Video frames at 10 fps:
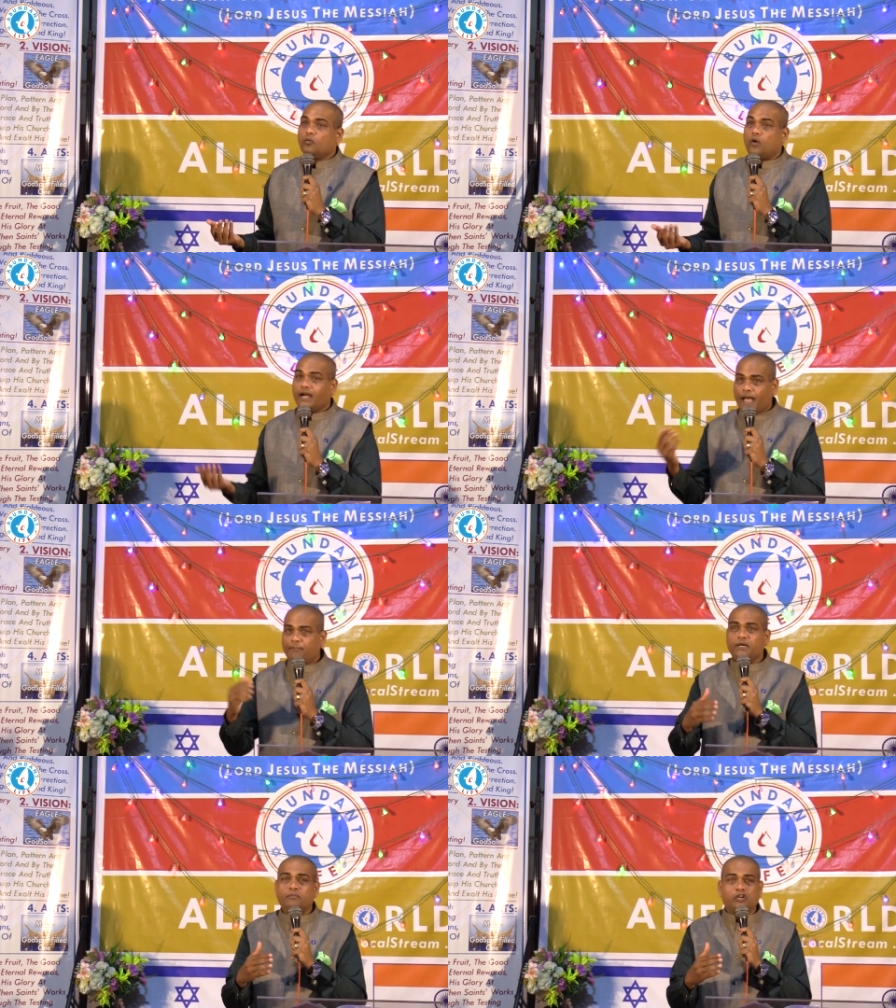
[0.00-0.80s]
What
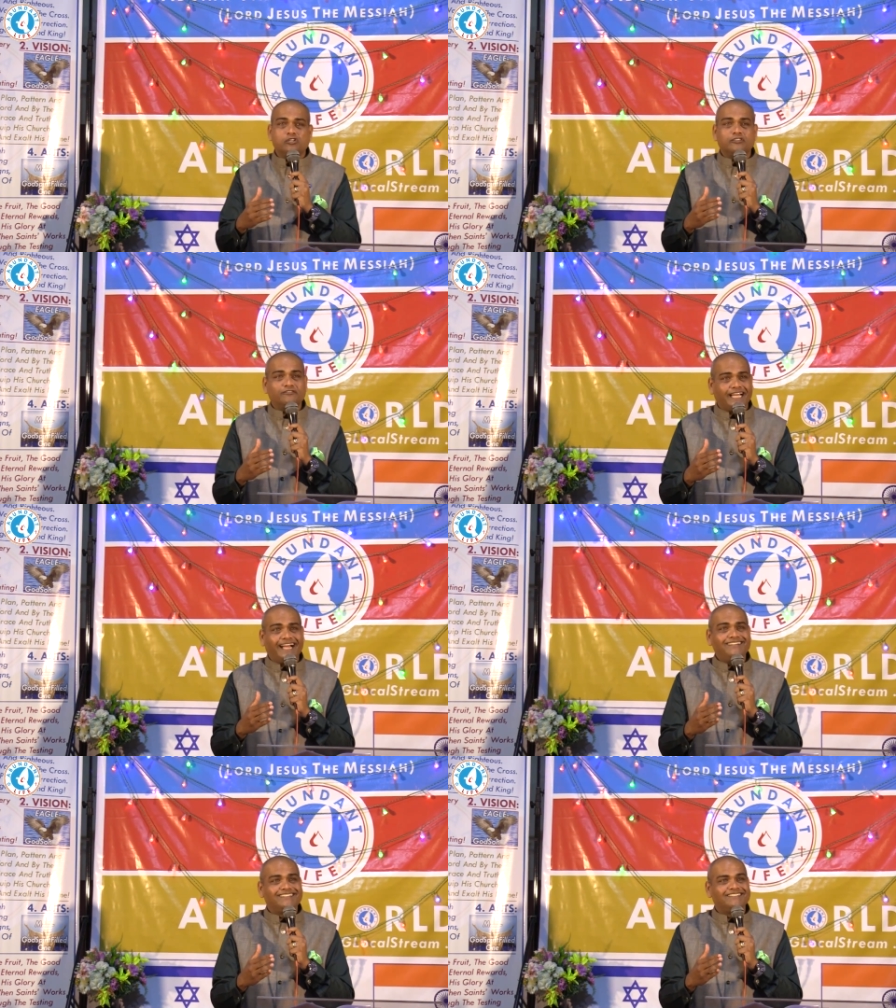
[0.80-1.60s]
happened because of
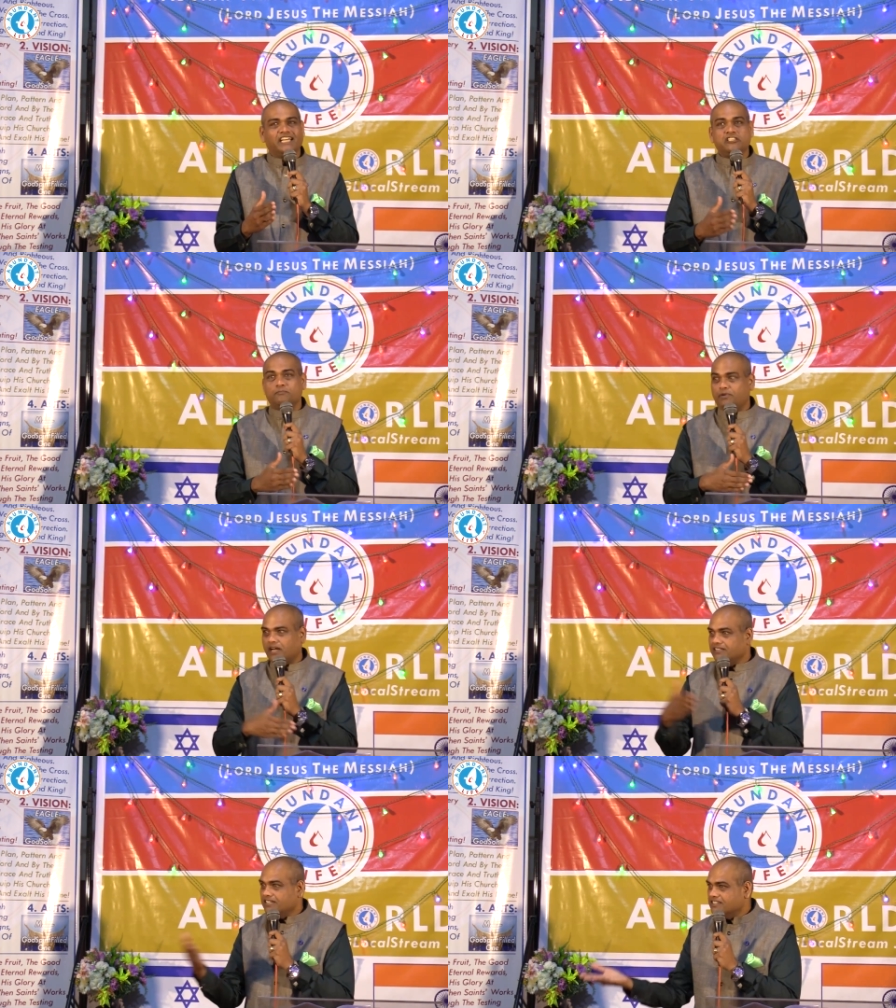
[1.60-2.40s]
that? His
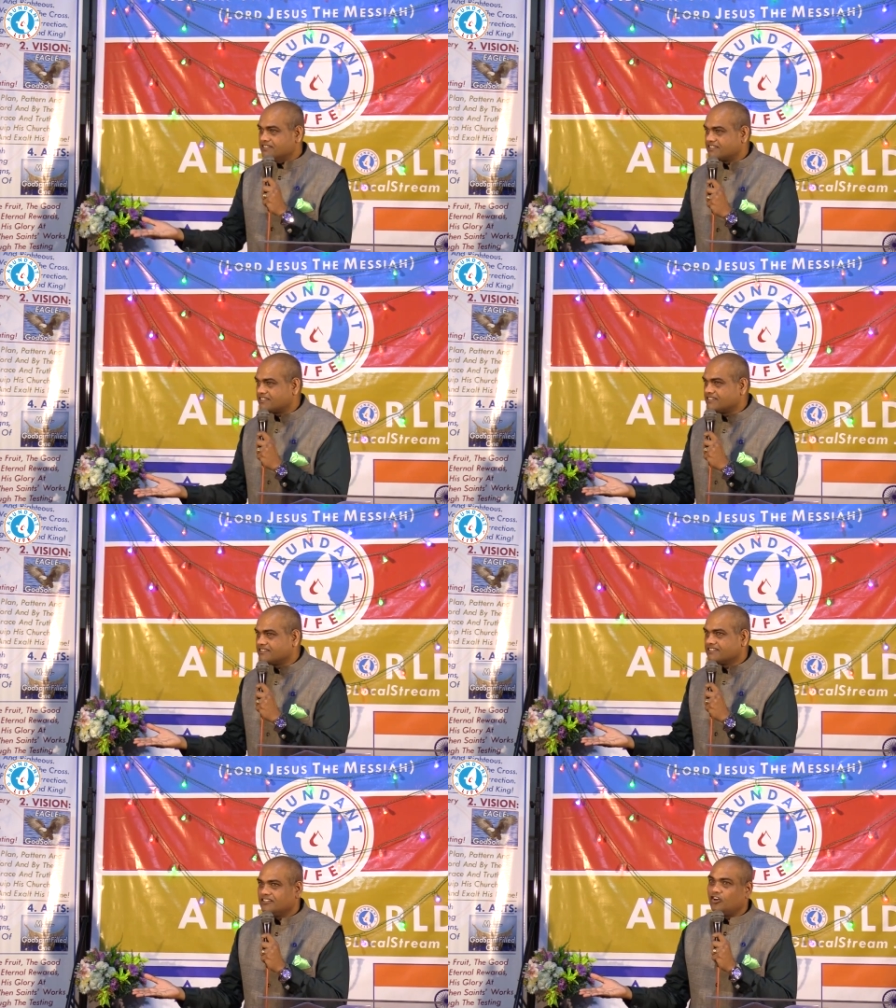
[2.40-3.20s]

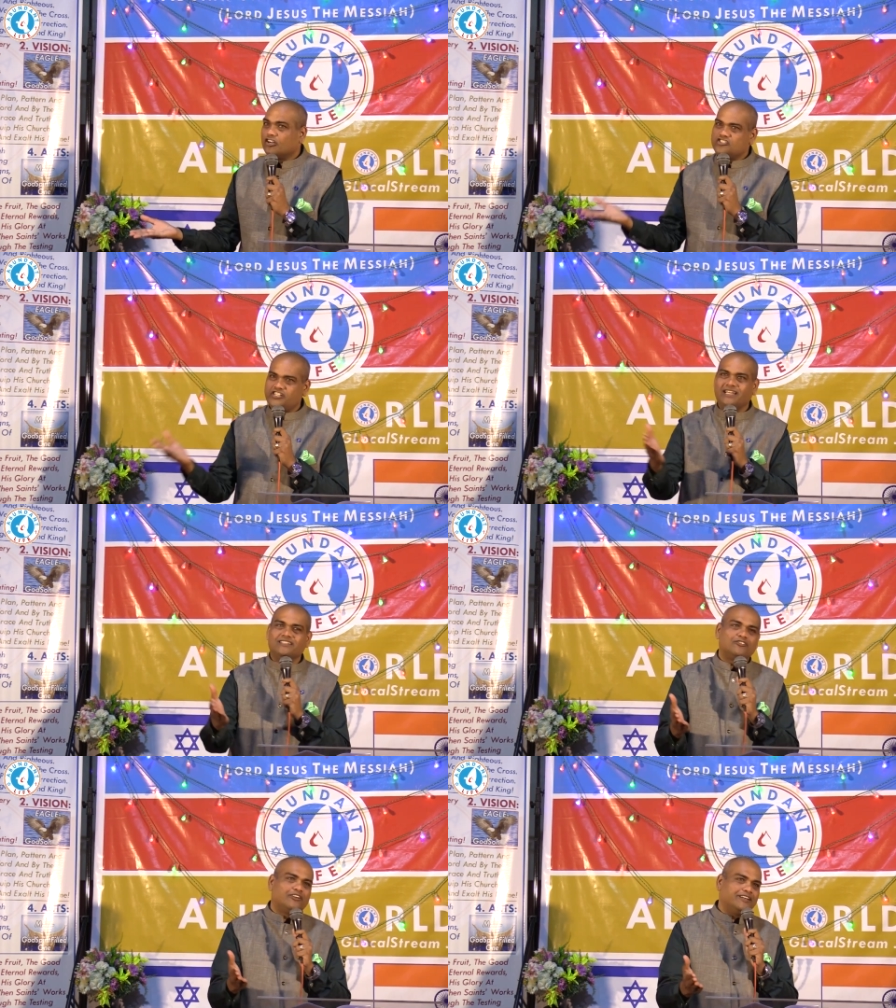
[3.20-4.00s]
brothers got
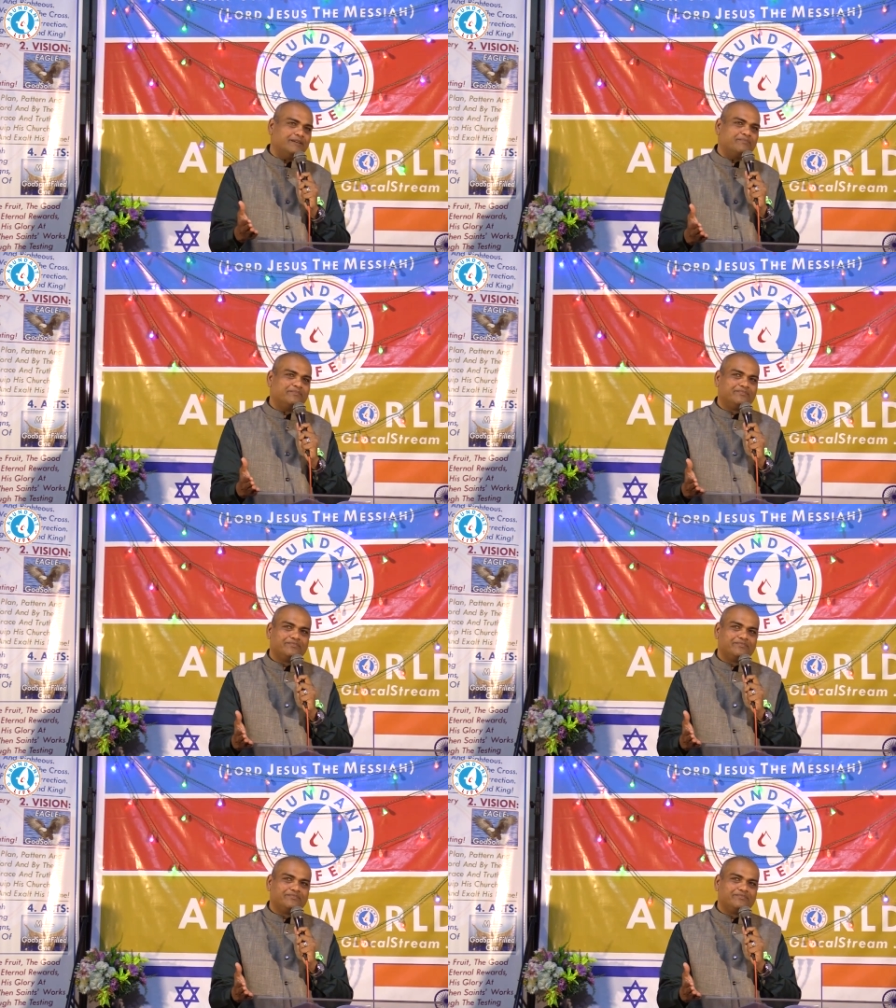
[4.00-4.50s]
jealous on him,